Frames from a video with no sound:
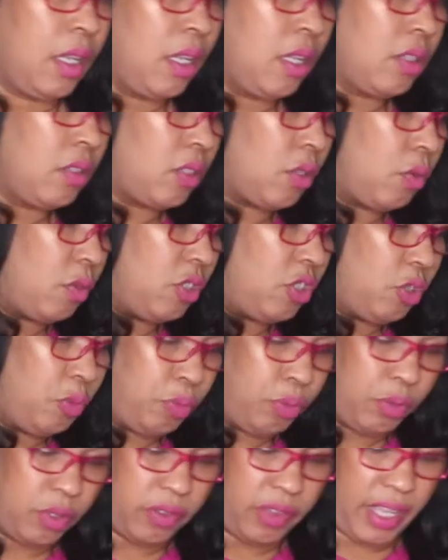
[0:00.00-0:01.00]
So once you
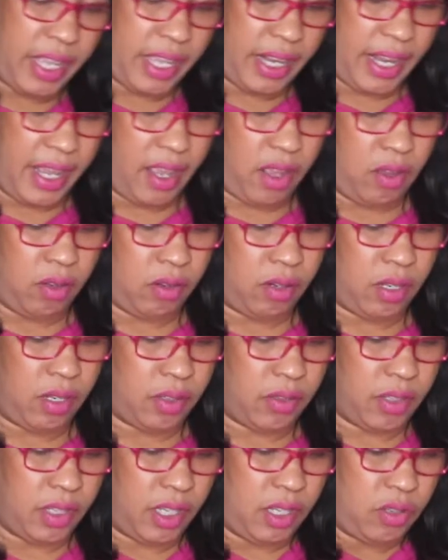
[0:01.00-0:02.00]
pull that out,
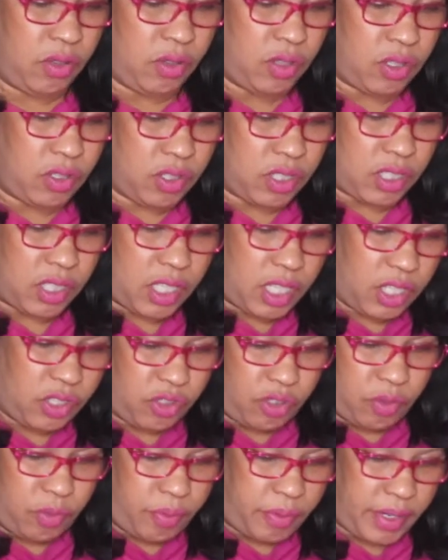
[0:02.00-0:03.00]
then you can just cut
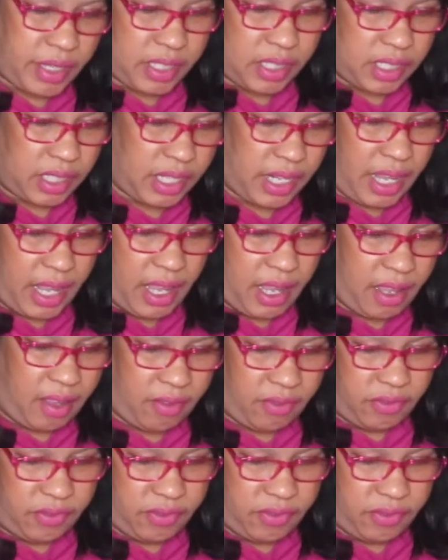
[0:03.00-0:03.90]
your breast in half.